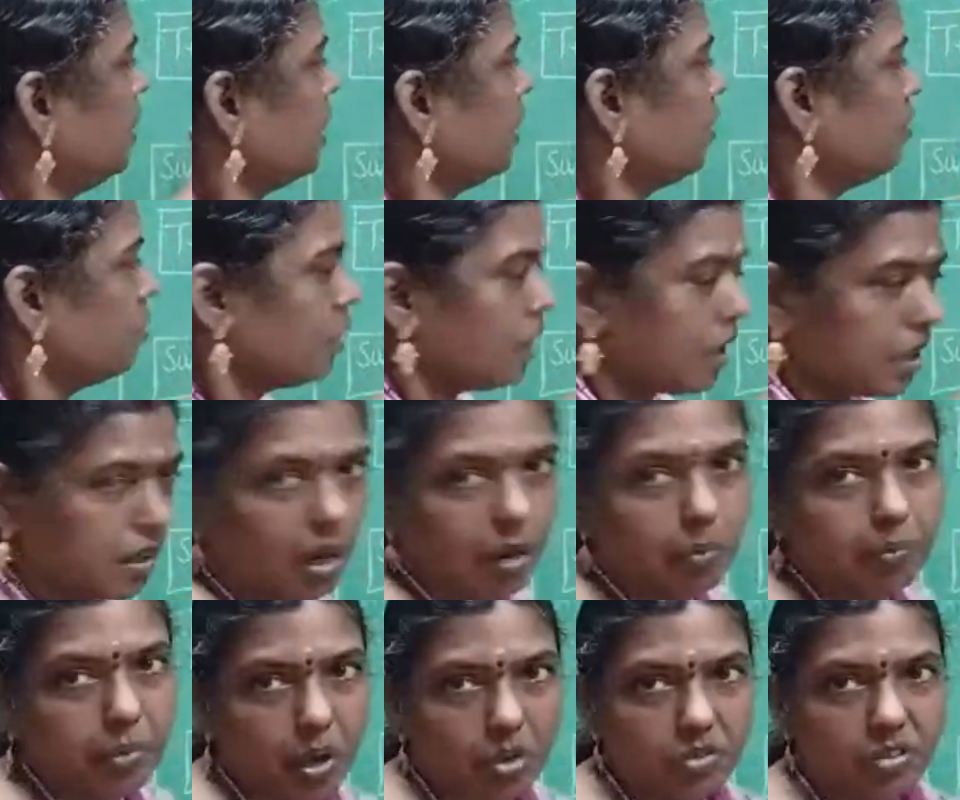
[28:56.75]
and signal
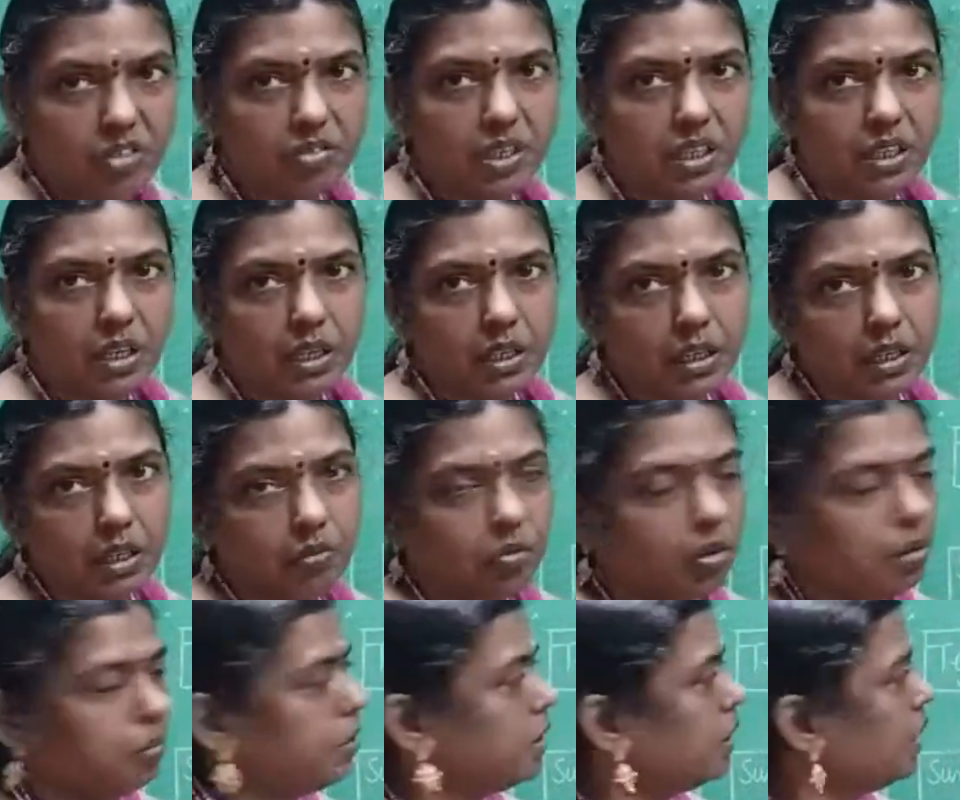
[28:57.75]
processing technique will
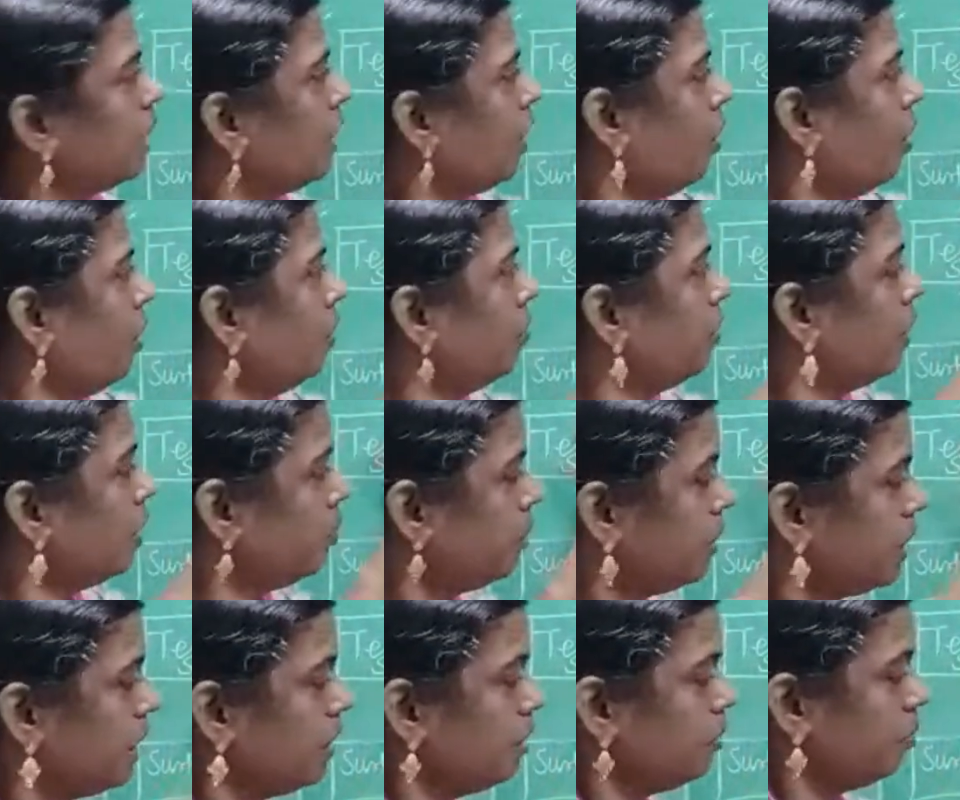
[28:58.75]
be there. All will
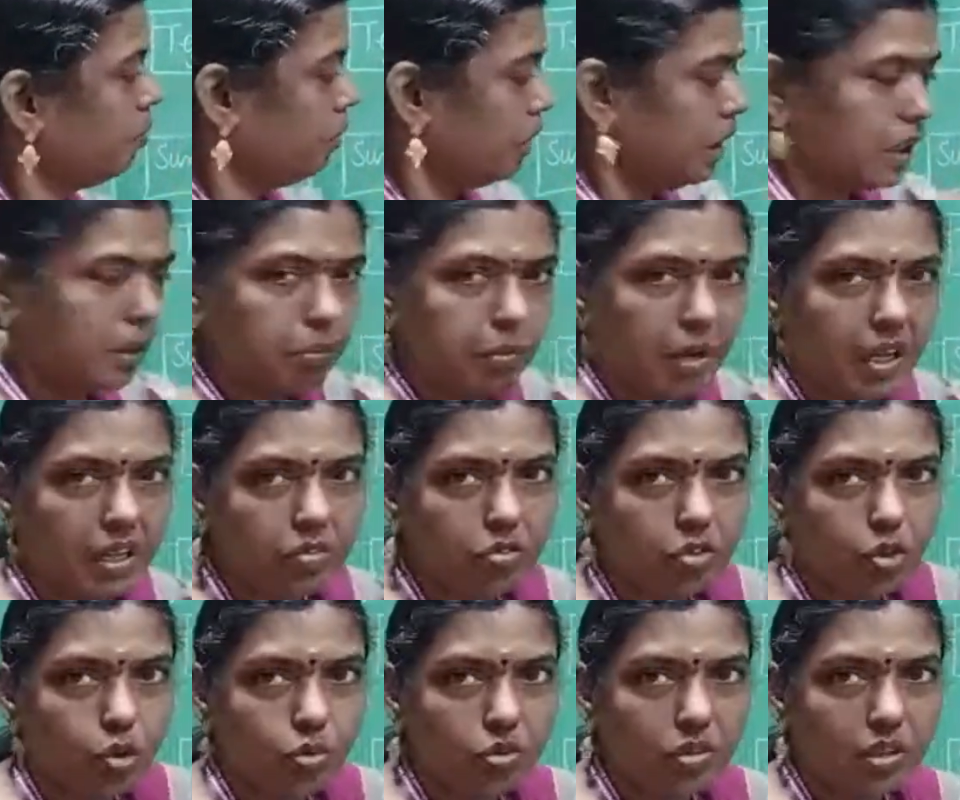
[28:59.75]
be
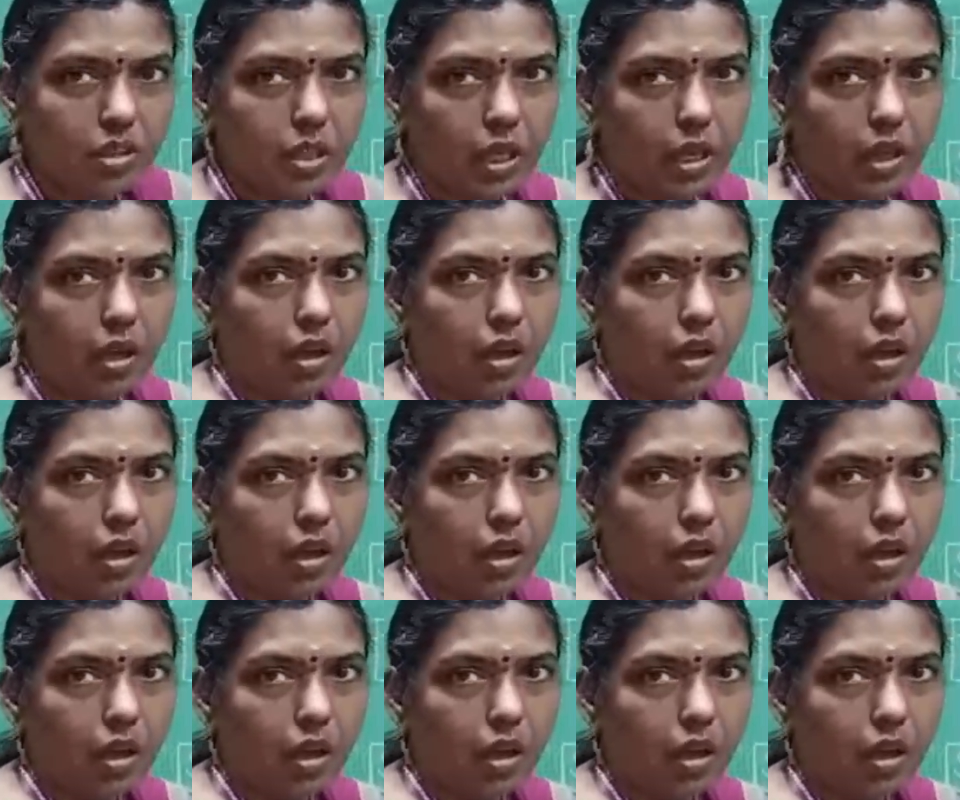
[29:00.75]
multiplexed using the